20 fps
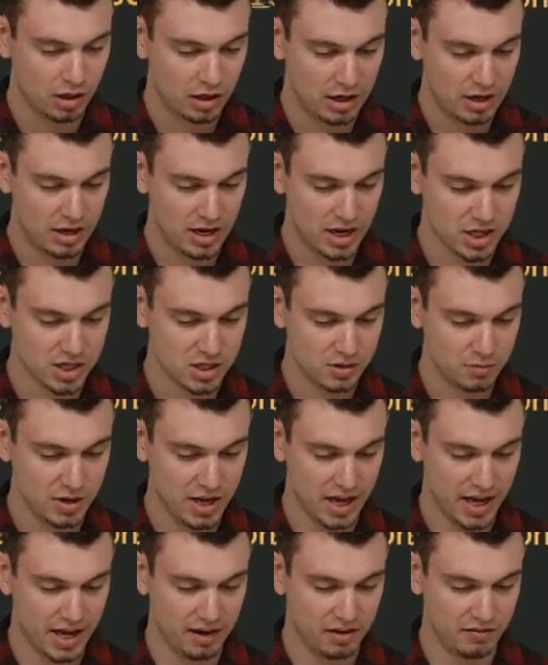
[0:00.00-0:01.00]
Next, we
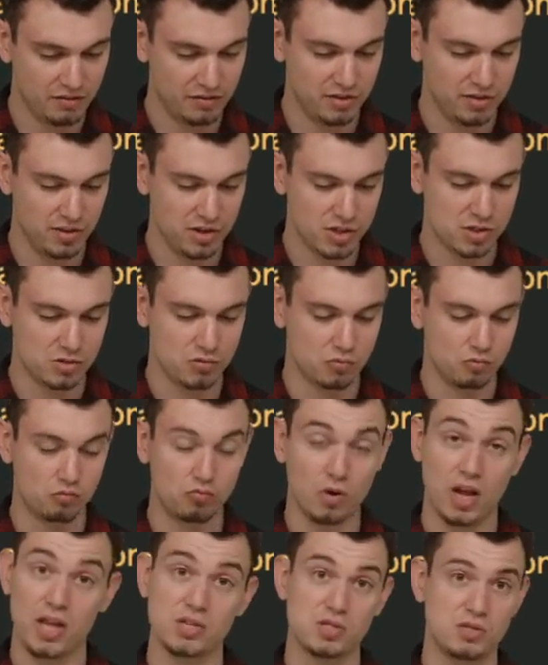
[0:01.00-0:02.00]
have this
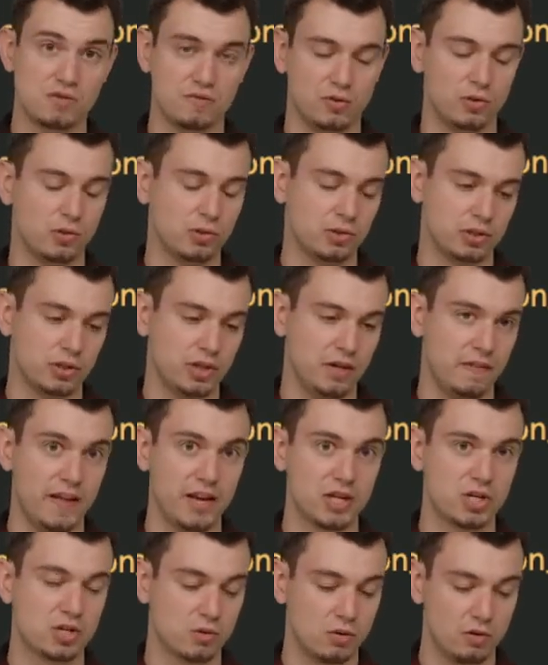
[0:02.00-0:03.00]
res folder, and
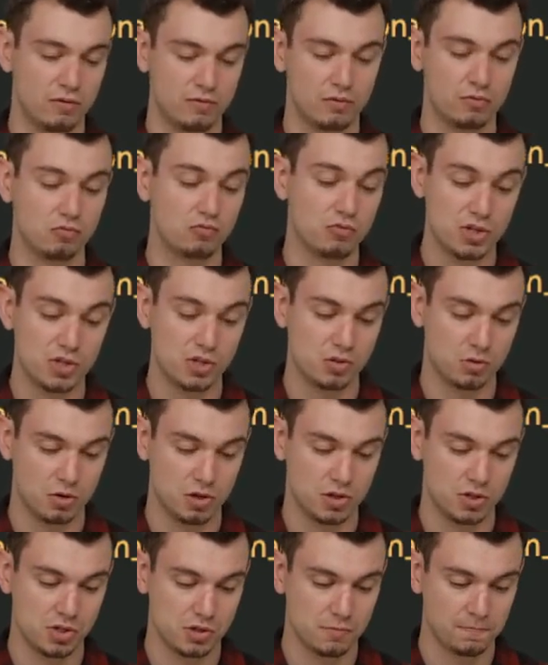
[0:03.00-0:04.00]
that's short for
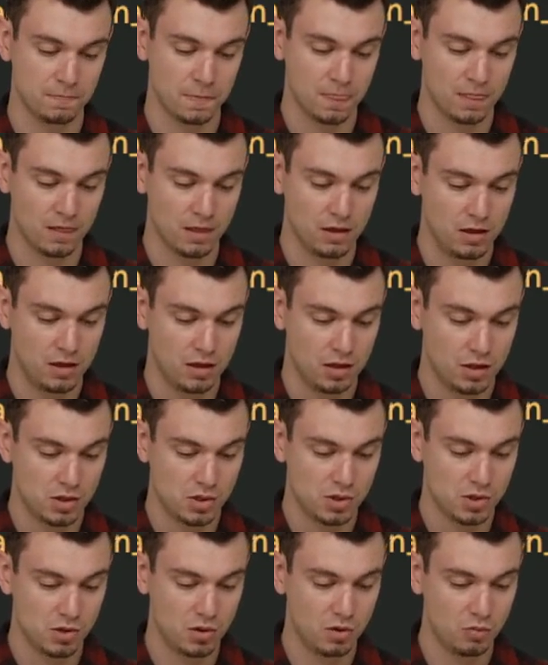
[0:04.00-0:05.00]
resource.
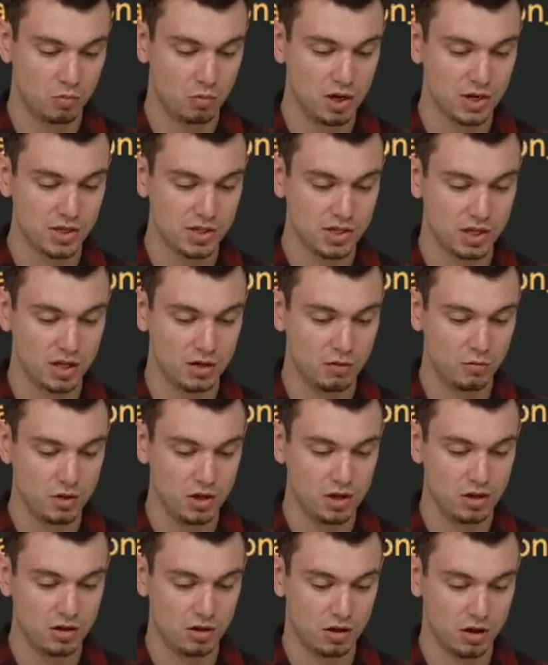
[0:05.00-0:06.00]
So the ones that
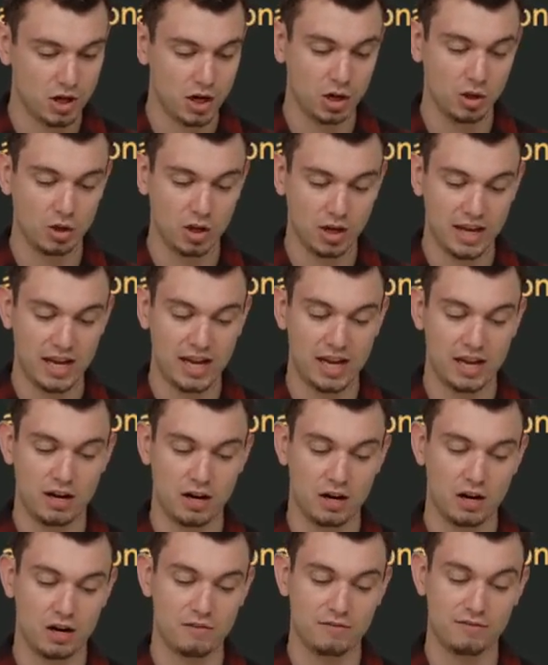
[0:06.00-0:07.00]
we are going to look
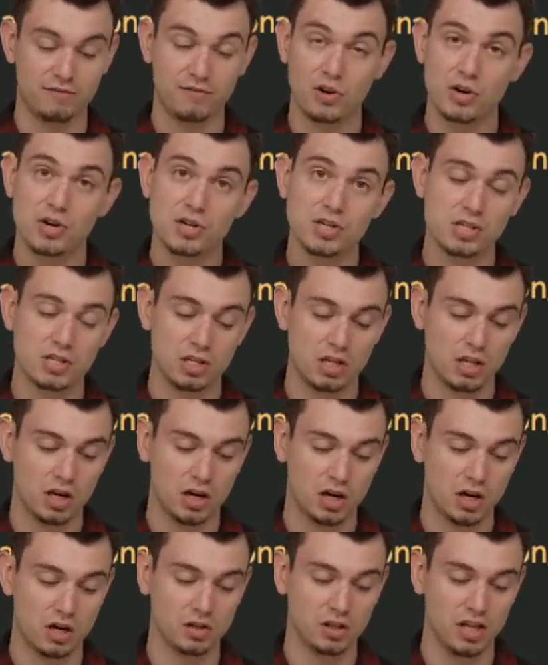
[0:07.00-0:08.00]
at are first
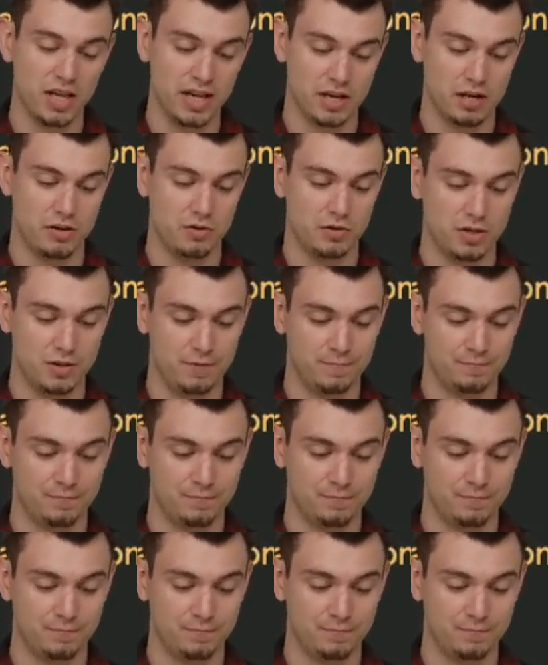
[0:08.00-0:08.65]
our layout.